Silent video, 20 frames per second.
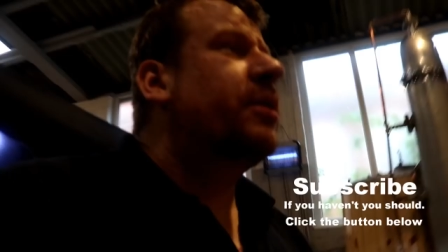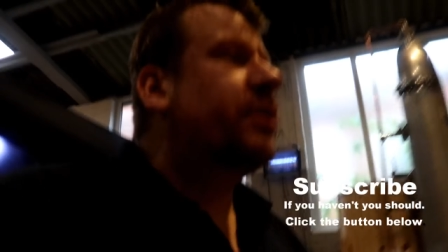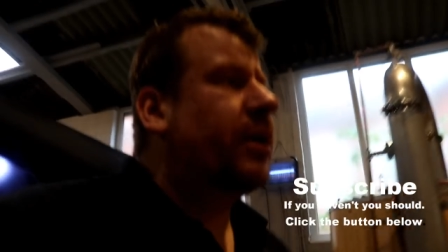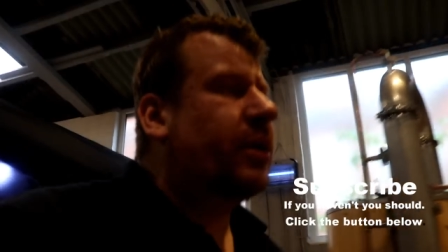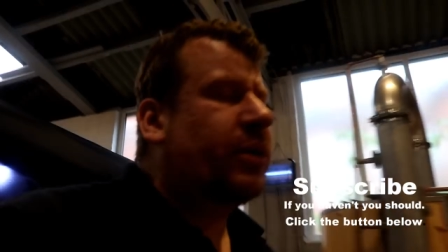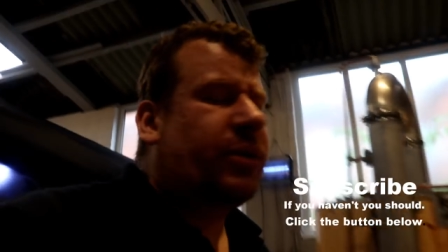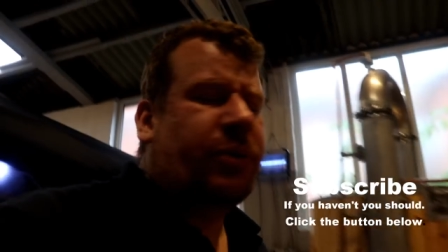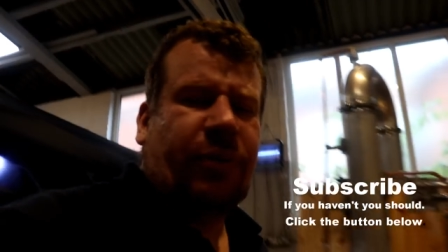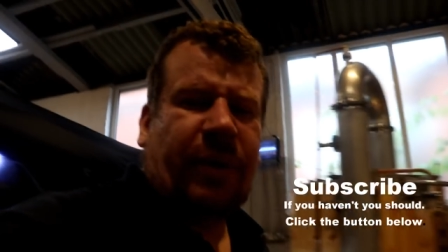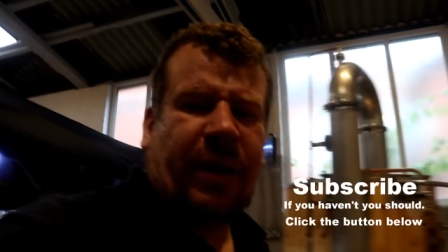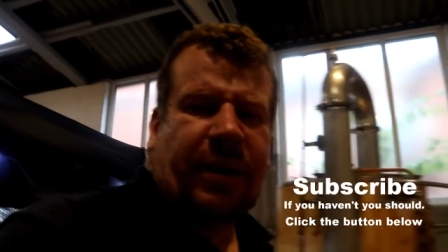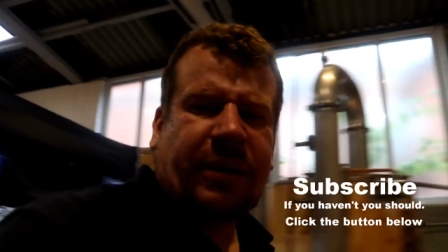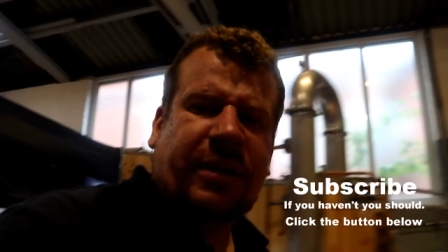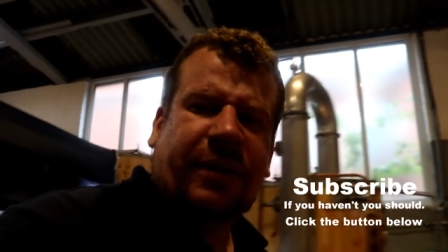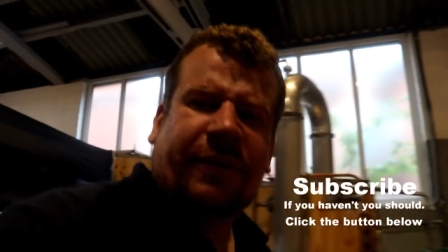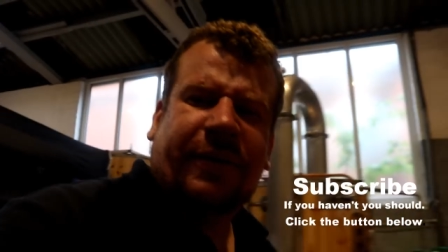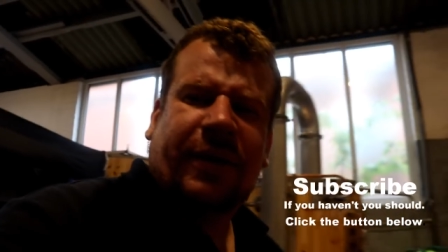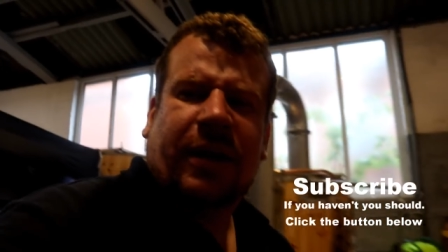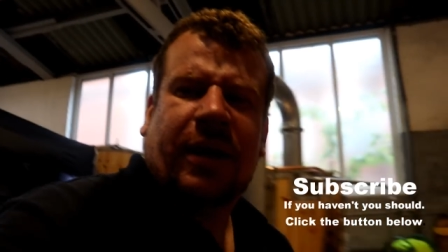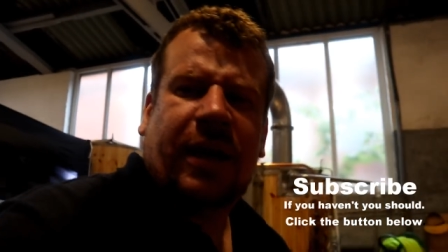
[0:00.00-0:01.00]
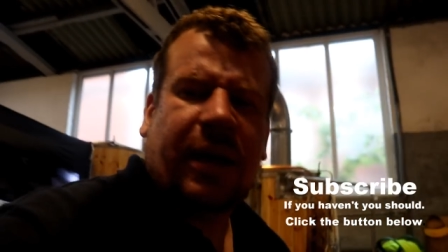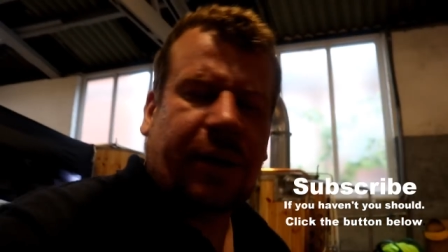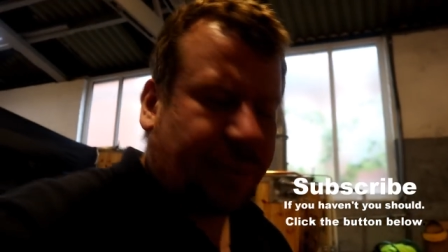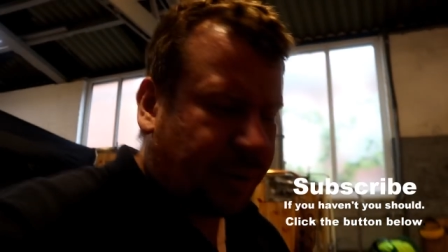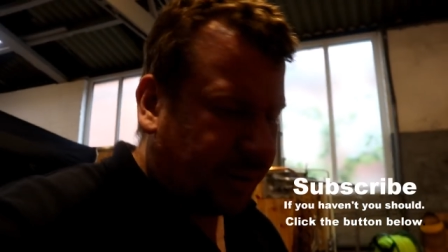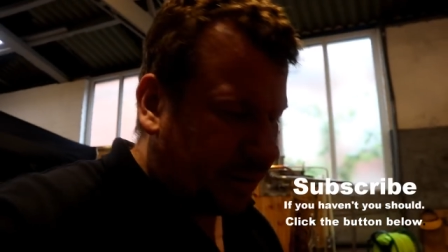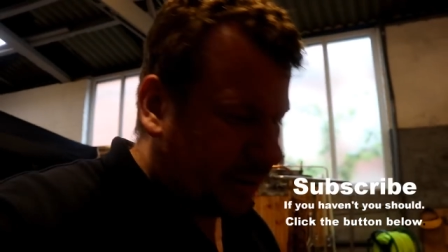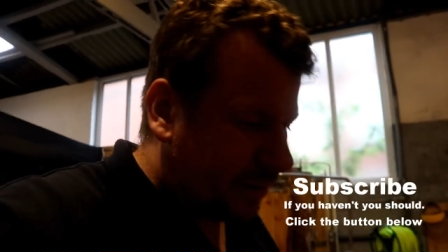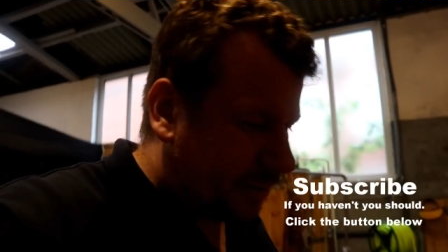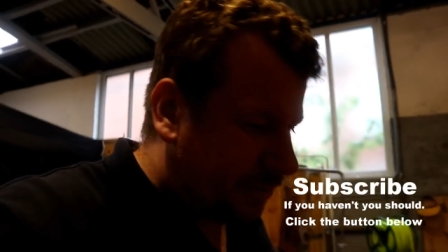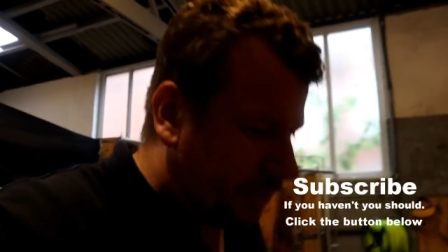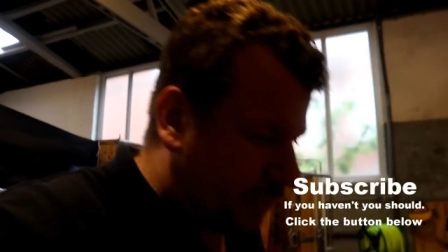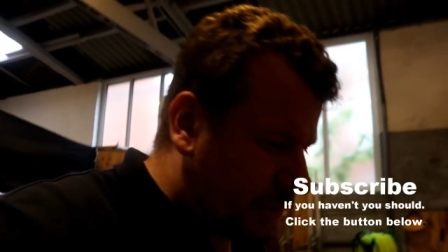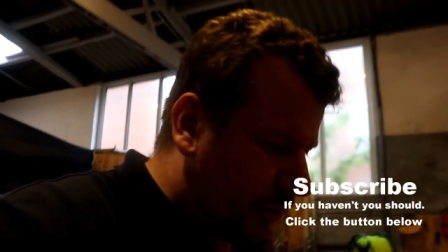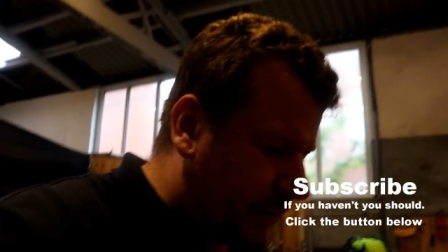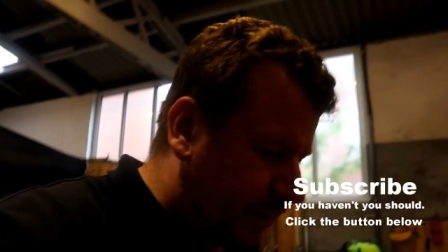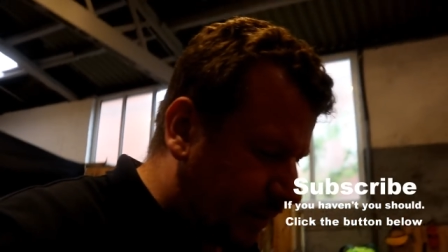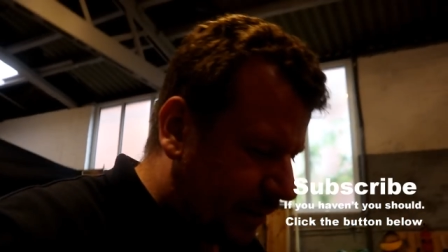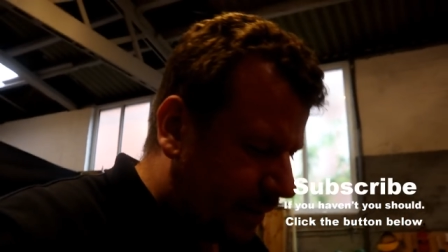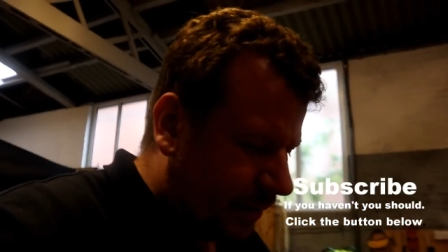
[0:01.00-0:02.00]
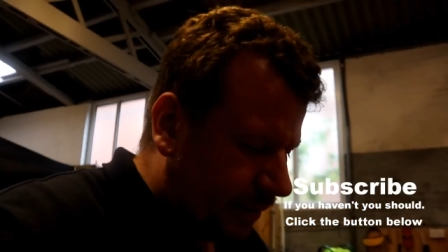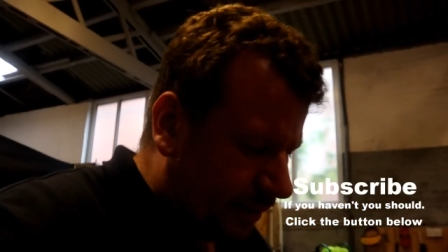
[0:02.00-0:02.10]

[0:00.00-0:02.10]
So it's a relatively early one this morning